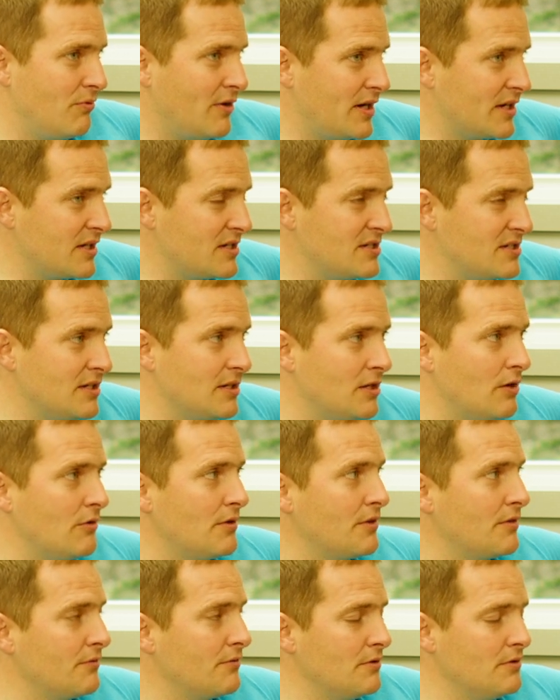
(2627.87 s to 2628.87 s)
pregnancy and
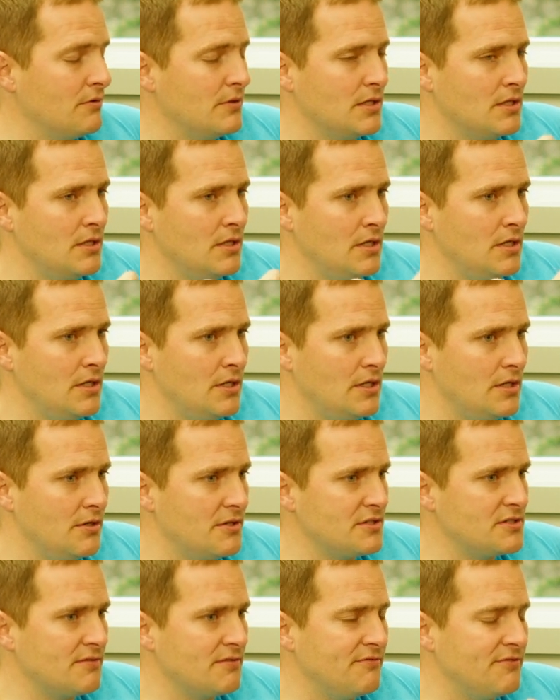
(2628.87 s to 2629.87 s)
going through and you know
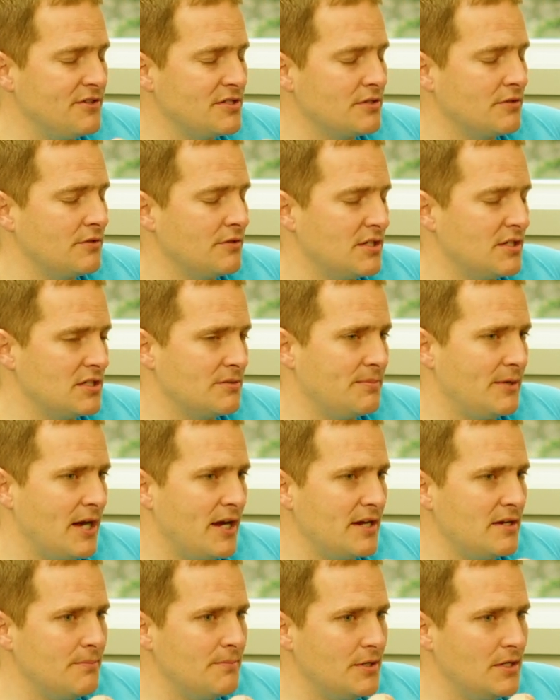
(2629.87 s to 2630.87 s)
there's some physical things
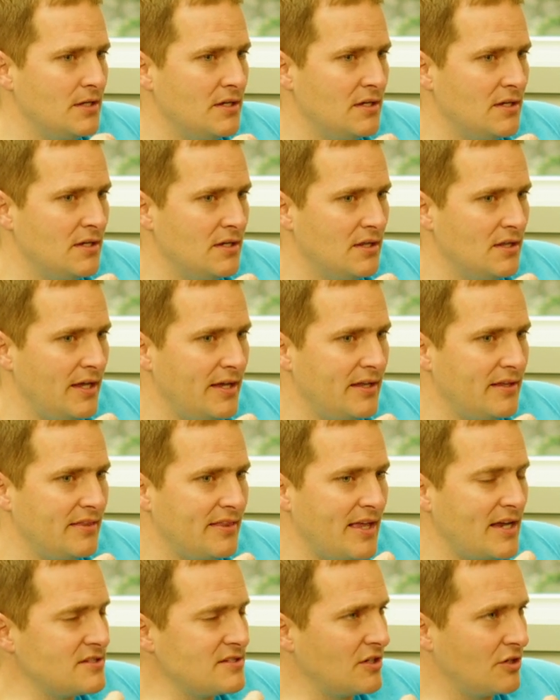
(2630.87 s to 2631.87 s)
behind it but like
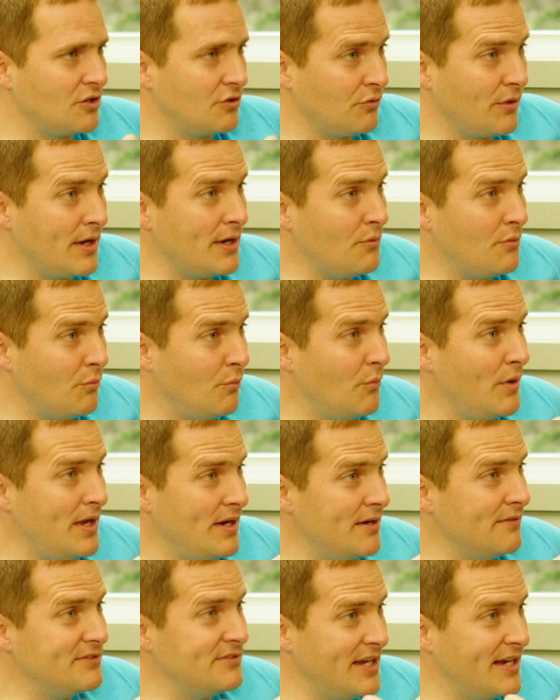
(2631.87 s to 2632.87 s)
that's a great
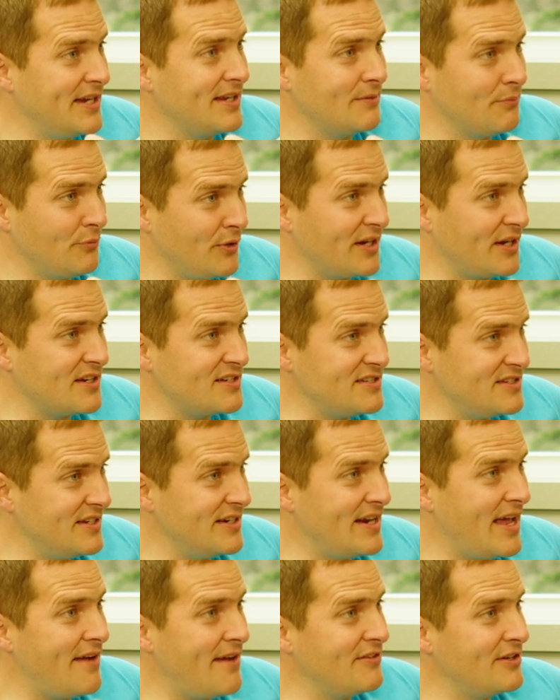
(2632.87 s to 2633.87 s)
win of taking a pregnancy
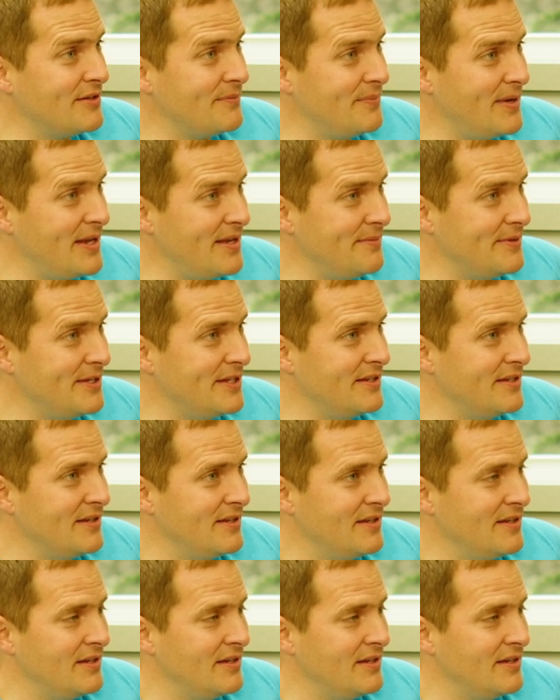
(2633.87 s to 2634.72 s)
and having a baby